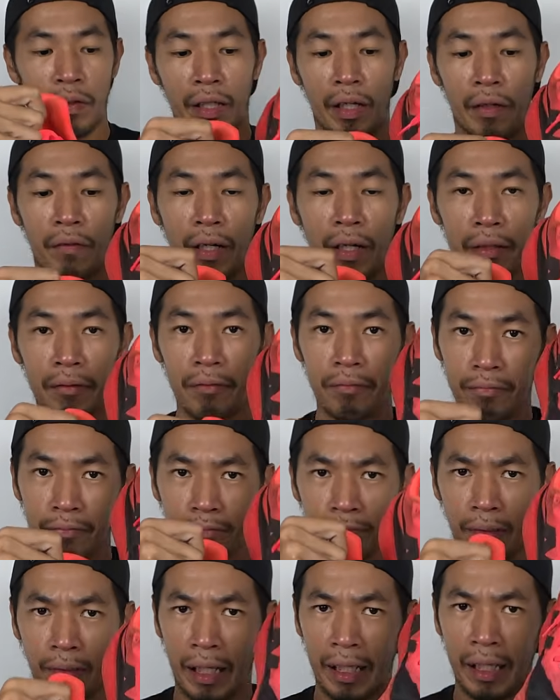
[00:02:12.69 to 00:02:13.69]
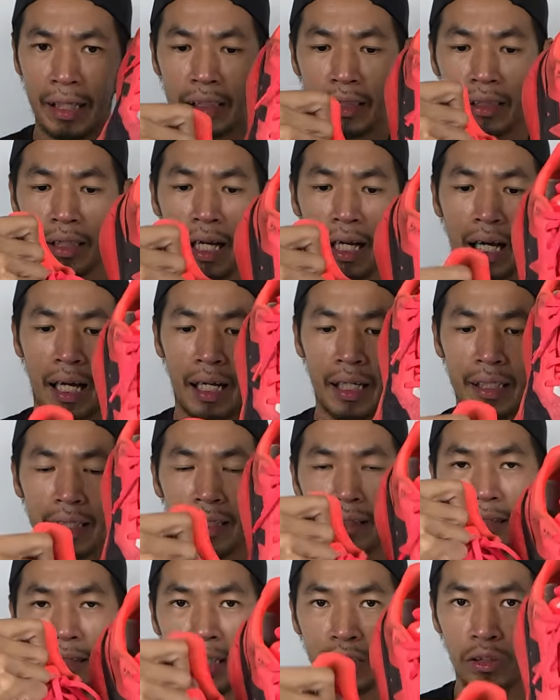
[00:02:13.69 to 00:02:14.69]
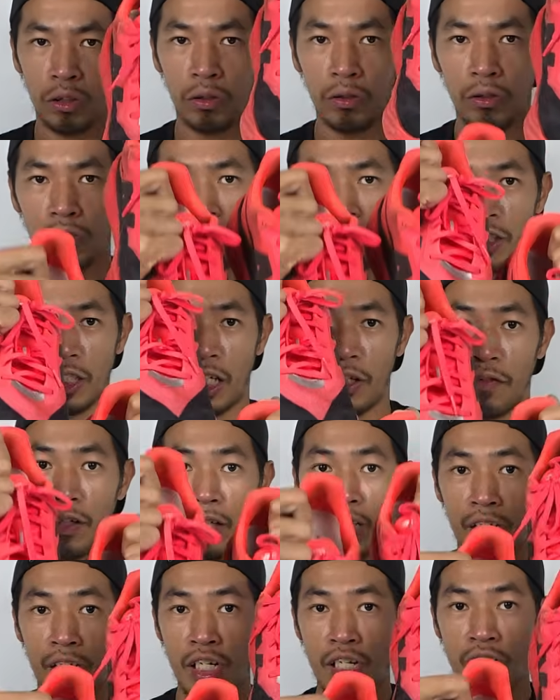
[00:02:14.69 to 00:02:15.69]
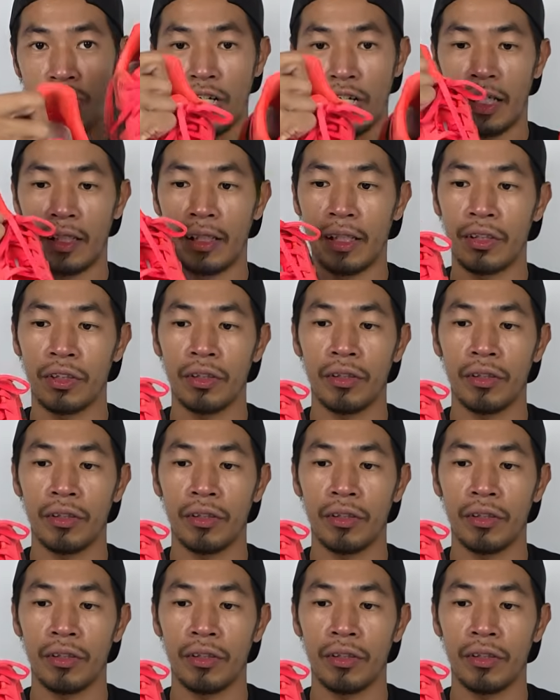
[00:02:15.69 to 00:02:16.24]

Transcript: When I run, my legs are intent to shaving each other,